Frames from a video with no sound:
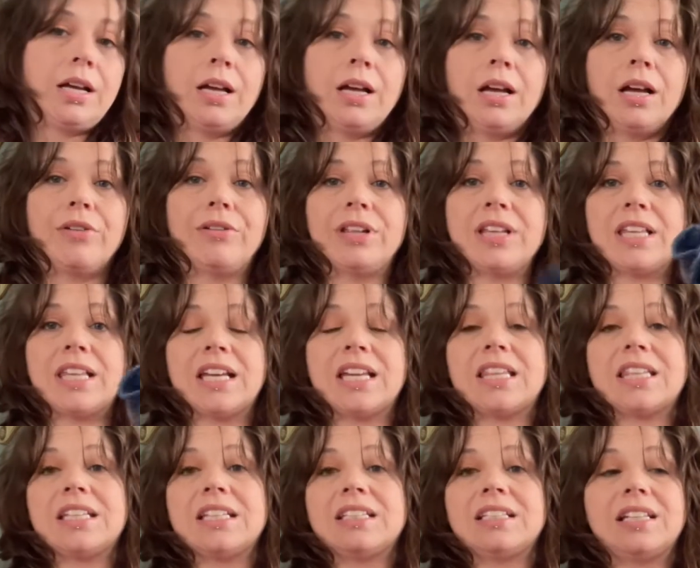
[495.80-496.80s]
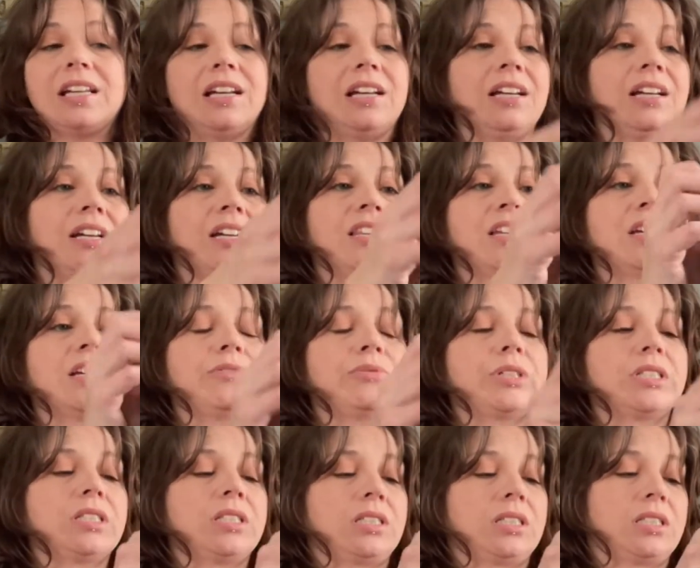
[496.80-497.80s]
I really like these. I think I
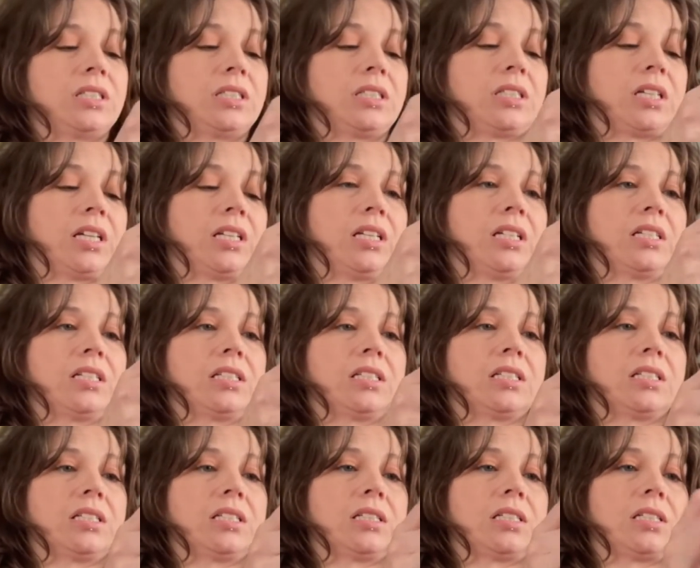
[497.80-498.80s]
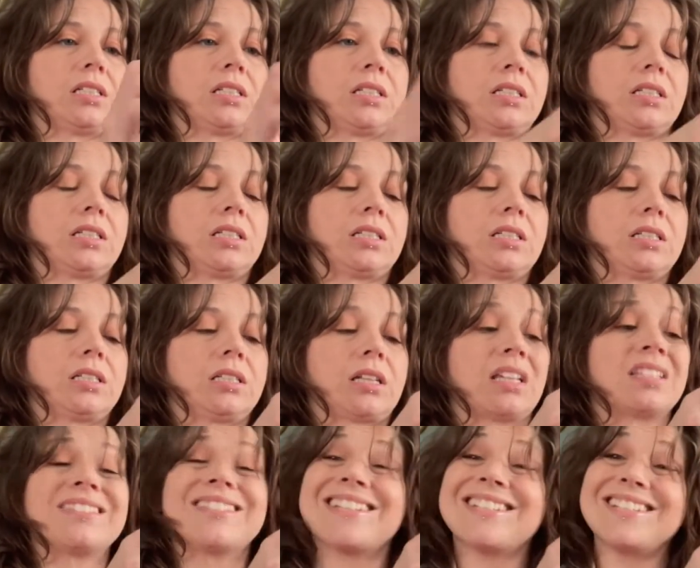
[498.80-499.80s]
did a
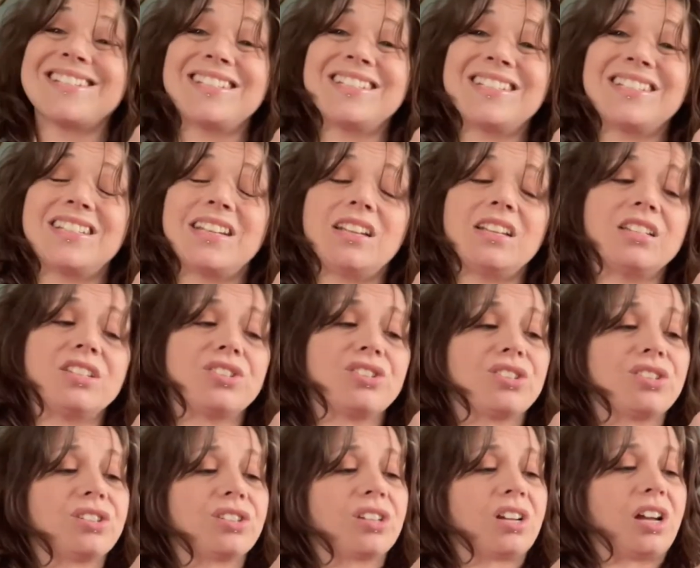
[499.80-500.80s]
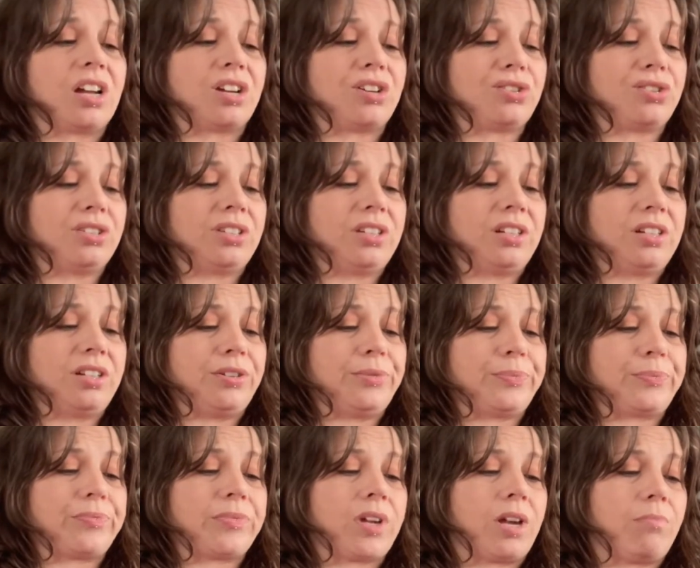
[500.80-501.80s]
60 stitch actually,
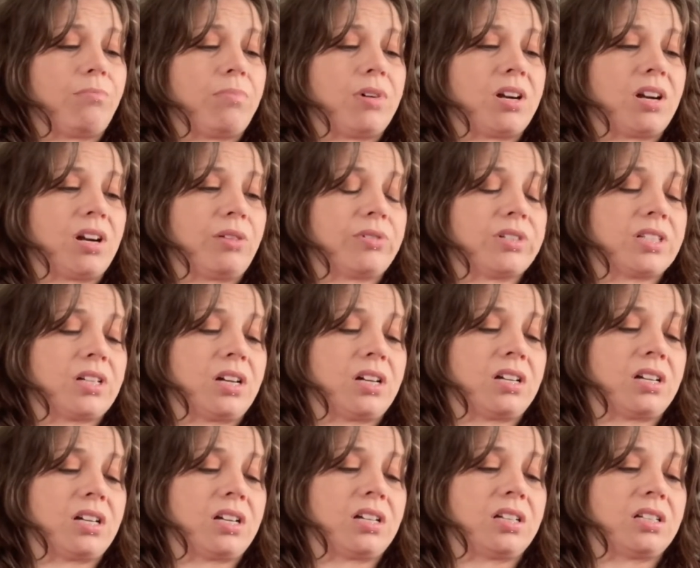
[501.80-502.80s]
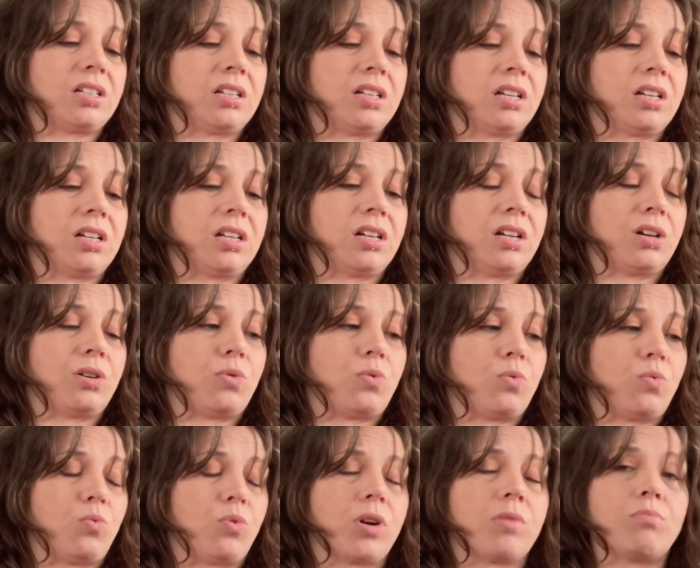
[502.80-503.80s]
but I was on
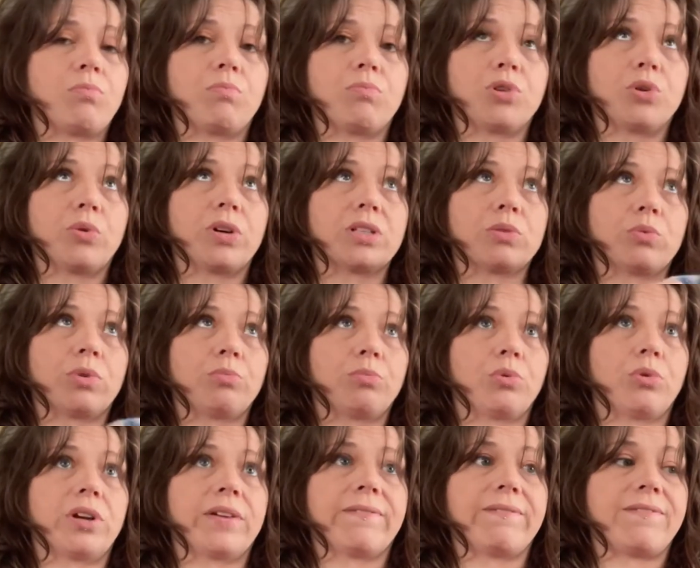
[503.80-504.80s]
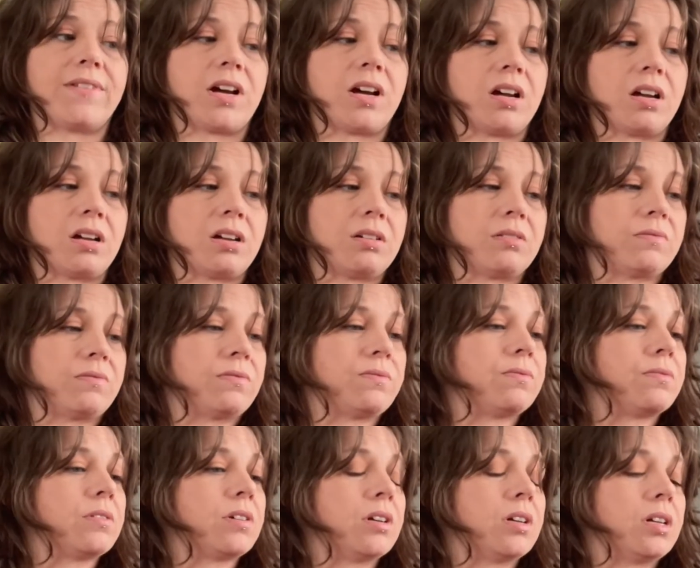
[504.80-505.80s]
US 1.5
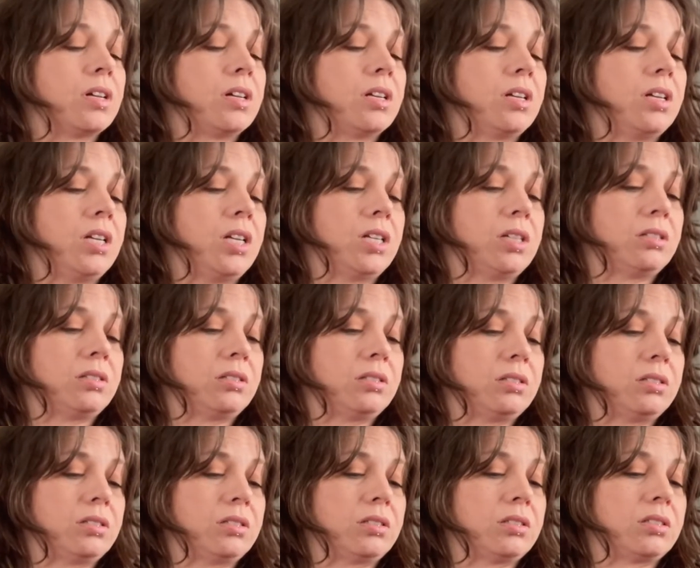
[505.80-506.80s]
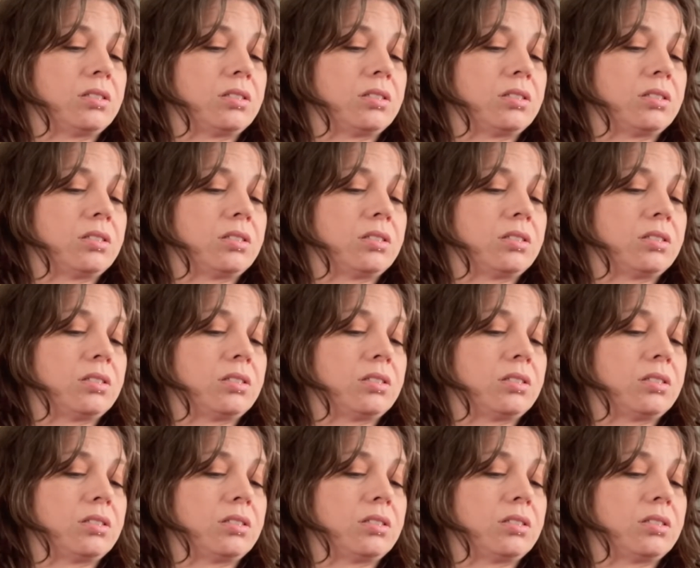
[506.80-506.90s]
needles,